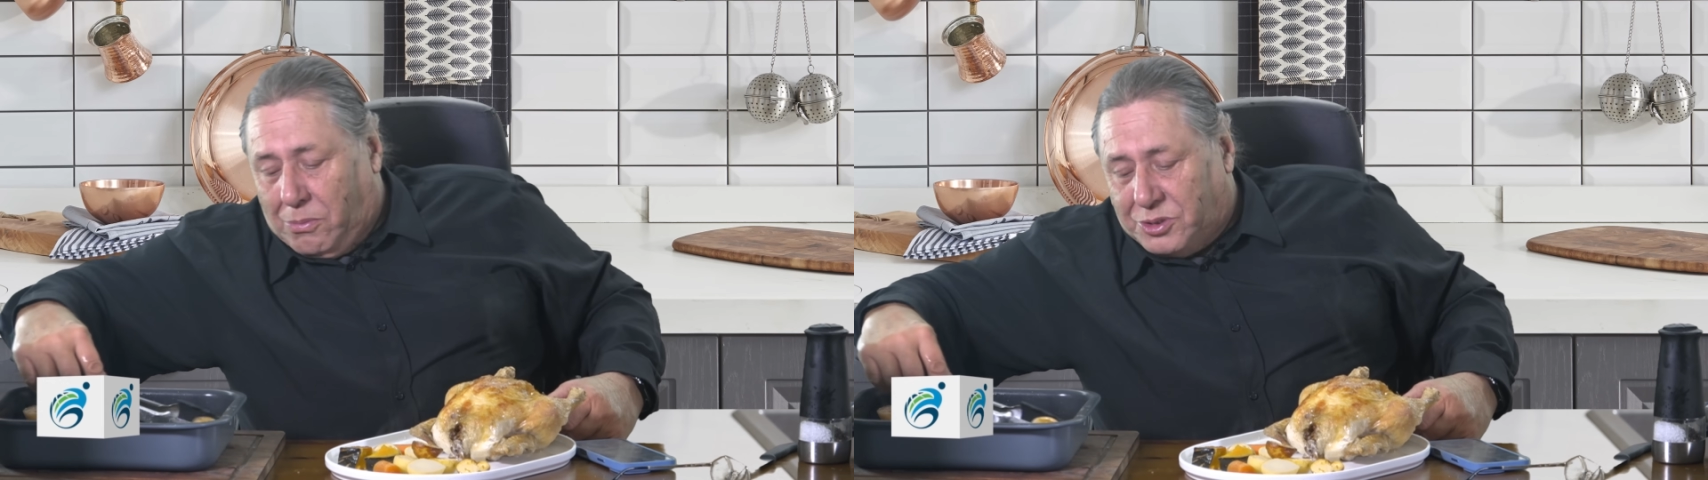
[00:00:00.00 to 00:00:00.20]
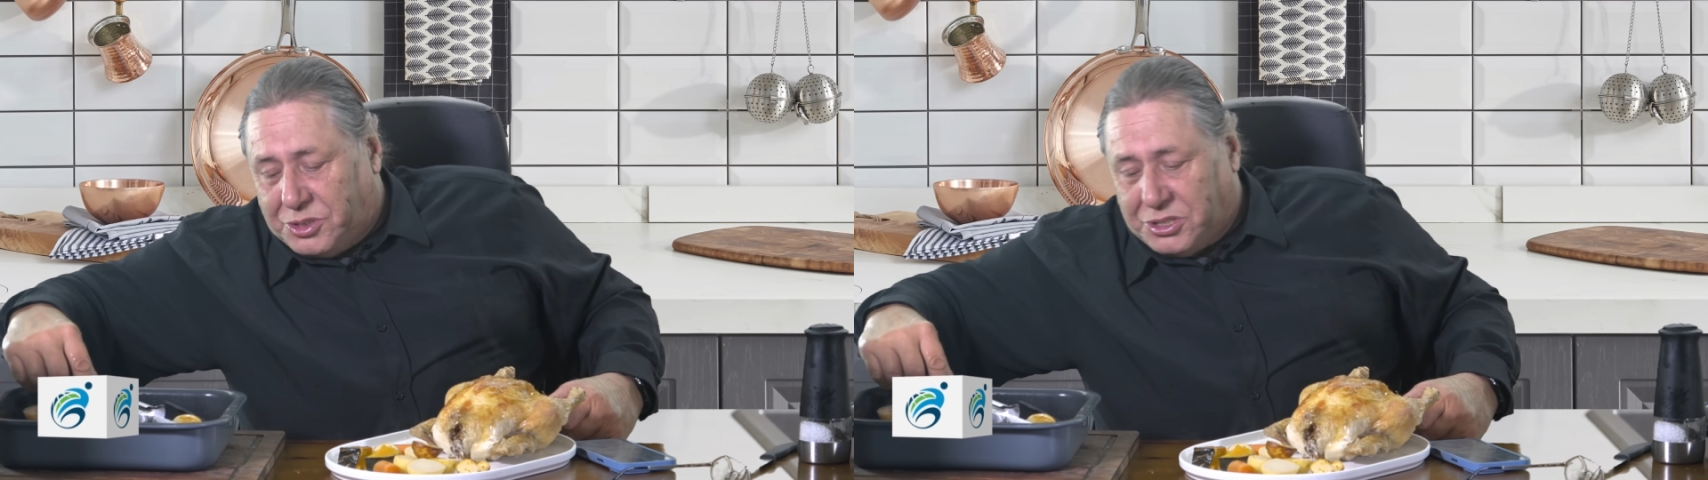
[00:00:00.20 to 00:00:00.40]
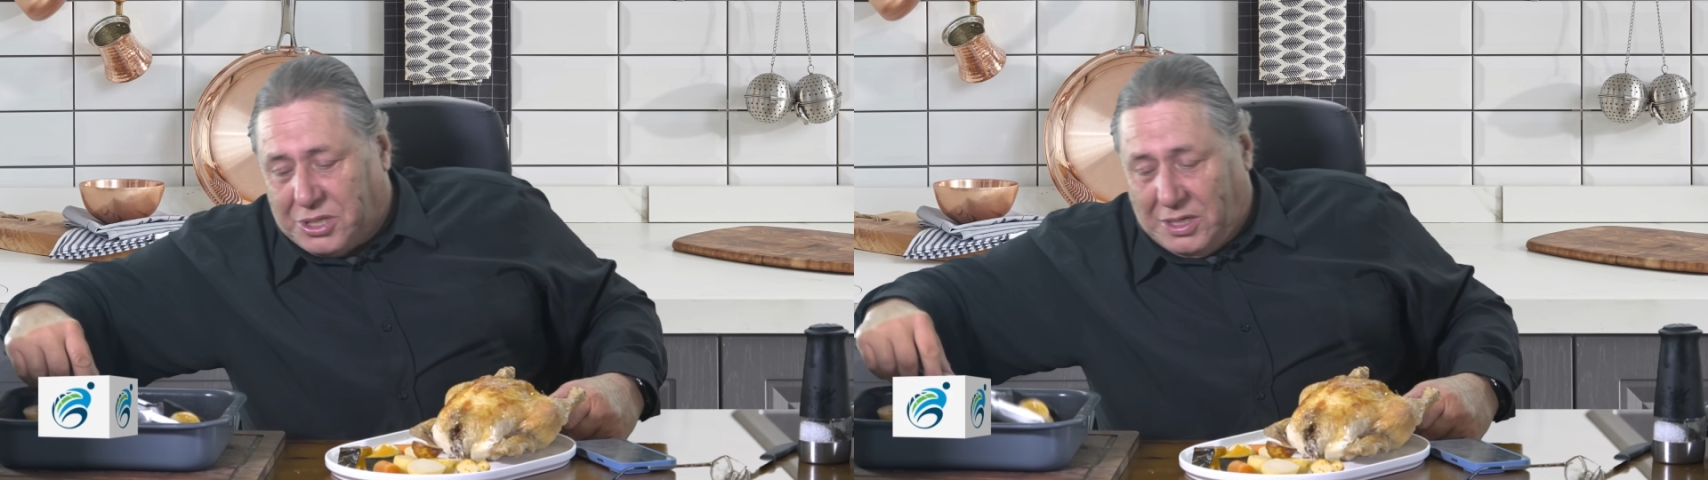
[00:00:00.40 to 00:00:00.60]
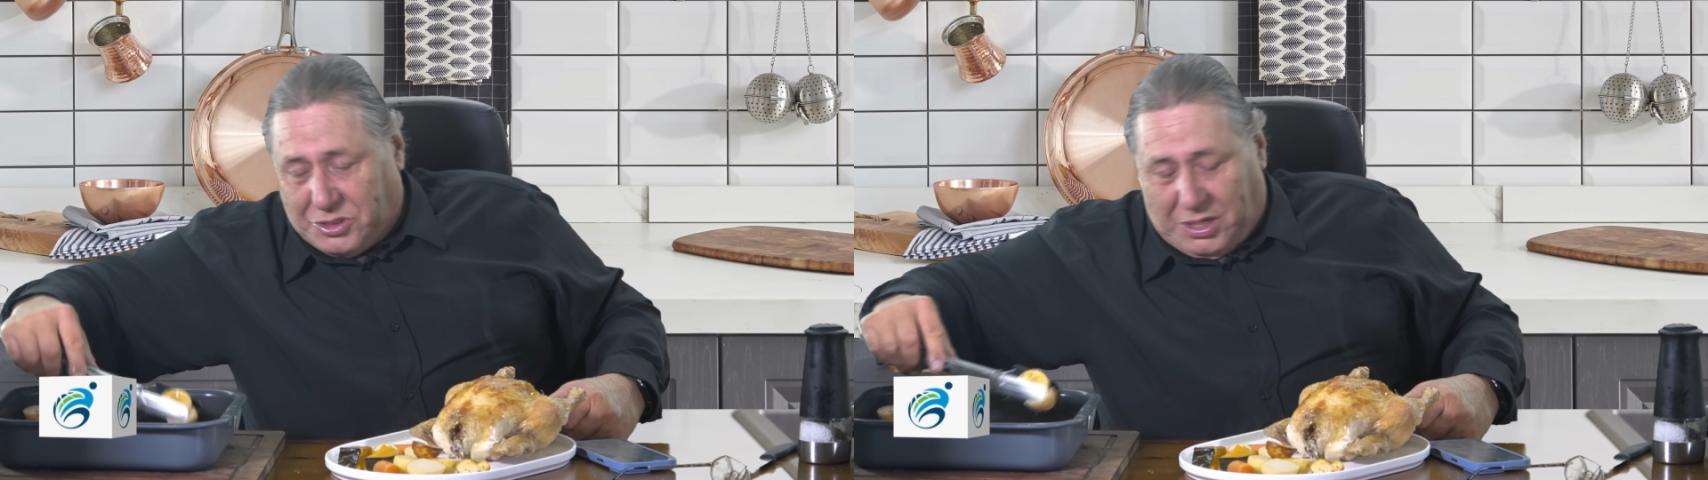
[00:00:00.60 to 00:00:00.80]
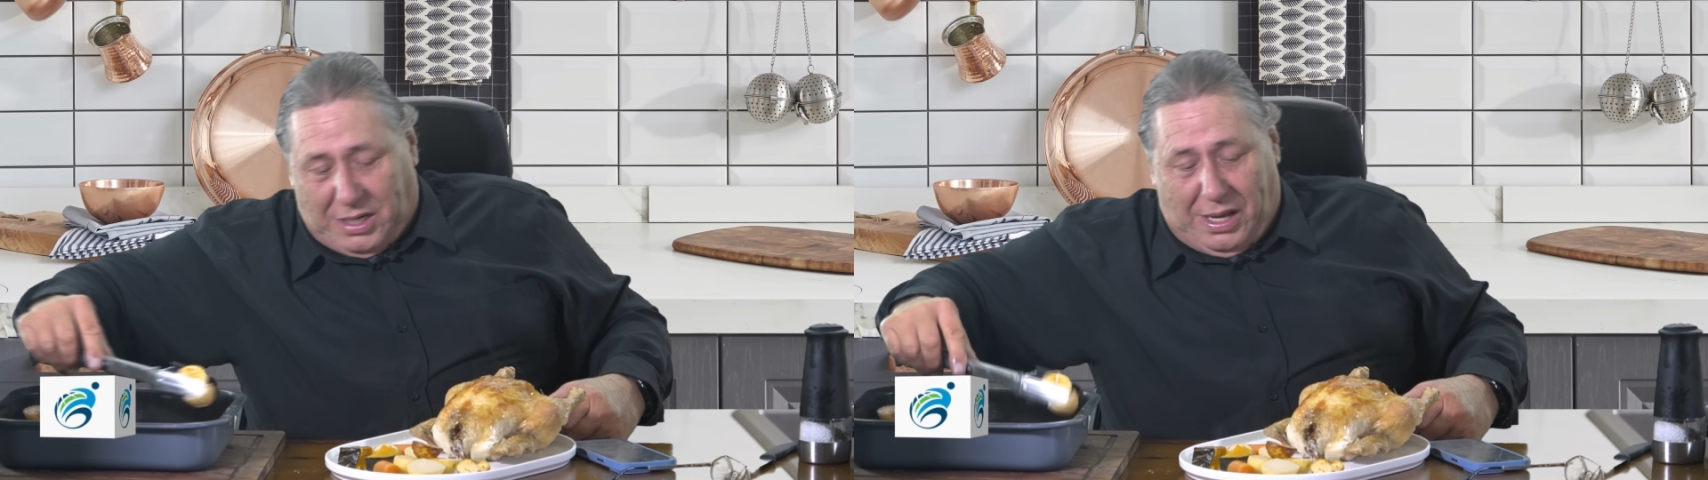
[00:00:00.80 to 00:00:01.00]
was
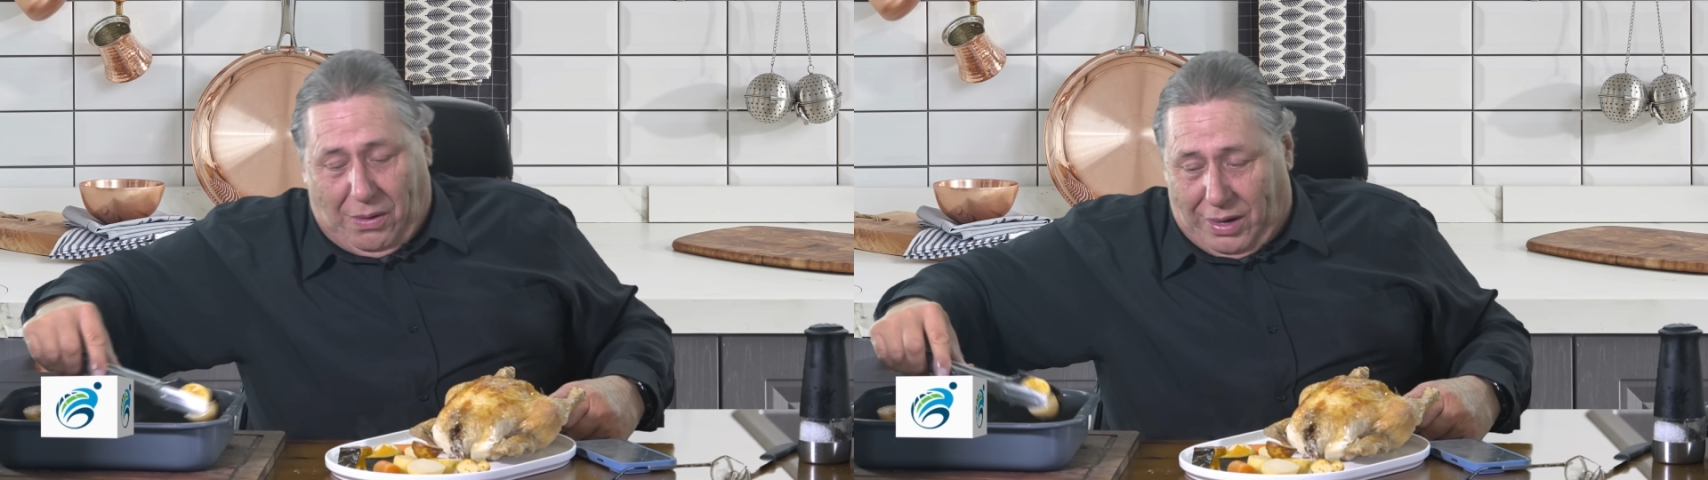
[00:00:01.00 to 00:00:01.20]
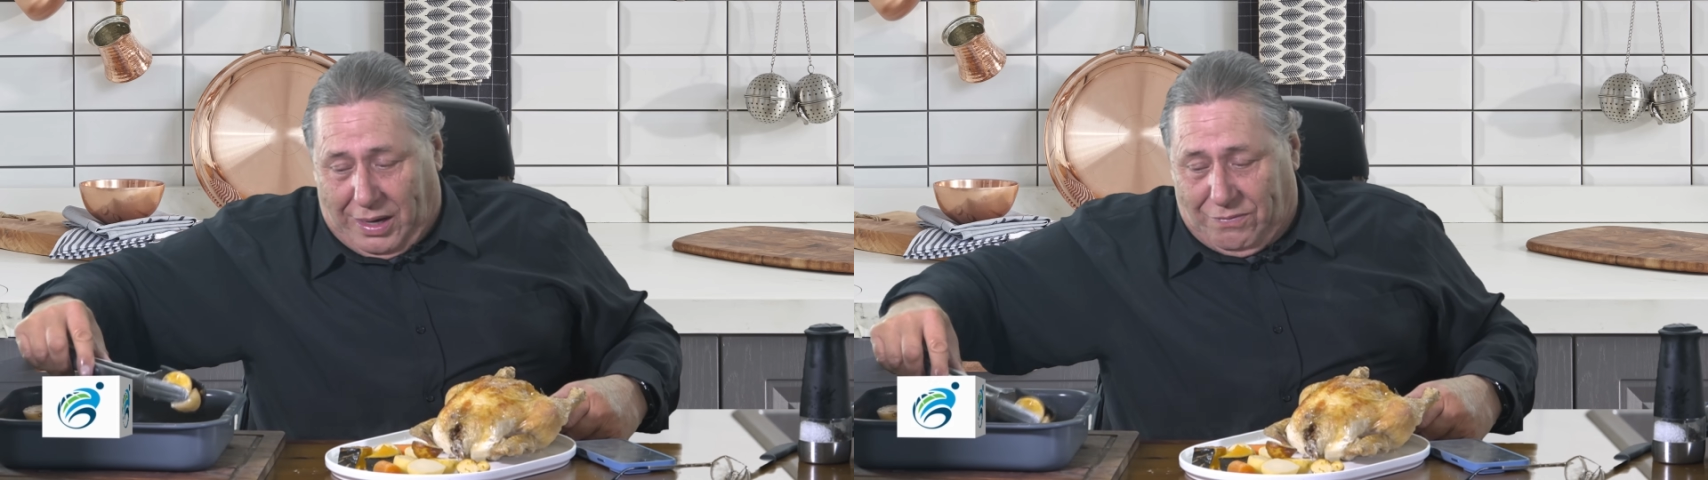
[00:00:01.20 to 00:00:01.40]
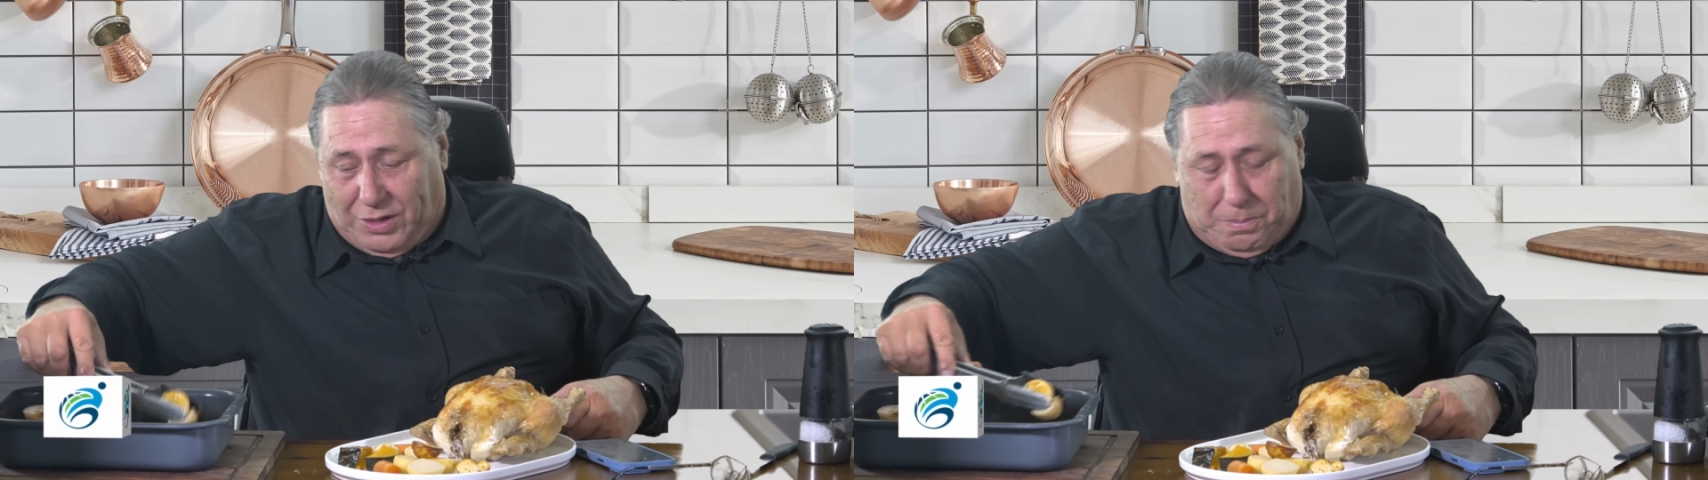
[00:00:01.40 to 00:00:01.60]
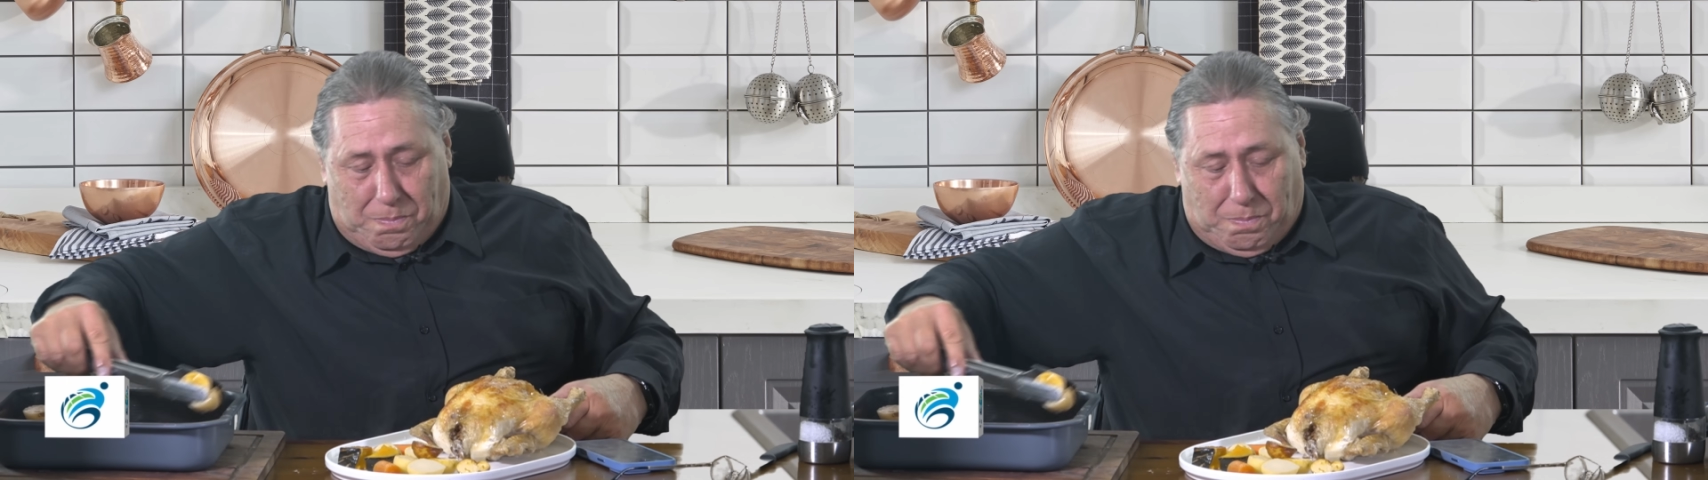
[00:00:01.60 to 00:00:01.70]
disgusting. Now I love it.